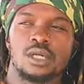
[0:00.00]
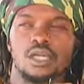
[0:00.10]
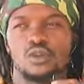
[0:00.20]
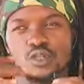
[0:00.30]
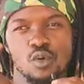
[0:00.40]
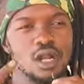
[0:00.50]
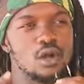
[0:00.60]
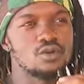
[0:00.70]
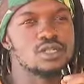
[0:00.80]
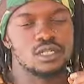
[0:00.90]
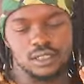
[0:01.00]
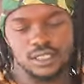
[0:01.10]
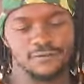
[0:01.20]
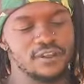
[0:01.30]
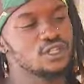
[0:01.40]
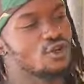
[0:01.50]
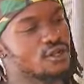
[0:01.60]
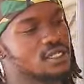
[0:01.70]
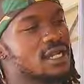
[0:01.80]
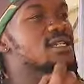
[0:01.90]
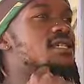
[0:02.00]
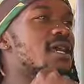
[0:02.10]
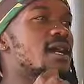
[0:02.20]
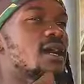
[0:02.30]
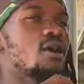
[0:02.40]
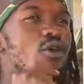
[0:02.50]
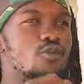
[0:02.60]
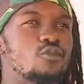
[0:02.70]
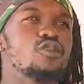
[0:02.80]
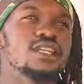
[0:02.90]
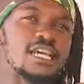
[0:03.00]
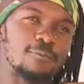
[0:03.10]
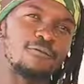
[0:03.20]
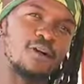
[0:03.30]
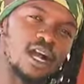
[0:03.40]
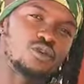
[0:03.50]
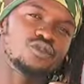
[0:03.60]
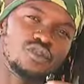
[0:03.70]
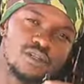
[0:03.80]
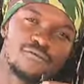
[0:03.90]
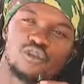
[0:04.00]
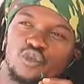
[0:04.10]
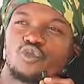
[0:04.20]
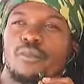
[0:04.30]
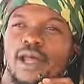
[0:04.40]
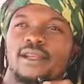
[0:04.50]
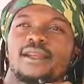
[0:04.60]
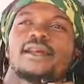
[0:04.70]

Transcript: and those workout, the video is right here on the type of workout you need for you to burn